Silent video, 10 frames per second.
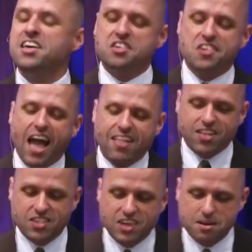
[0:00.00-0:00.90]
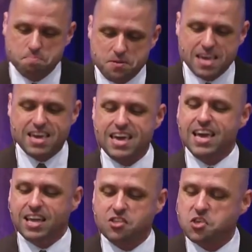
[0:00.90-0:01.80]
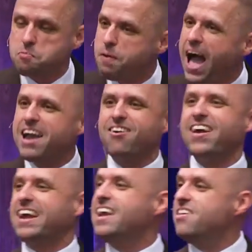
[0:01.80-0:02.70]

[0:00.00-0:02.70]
Silence can be inspiring.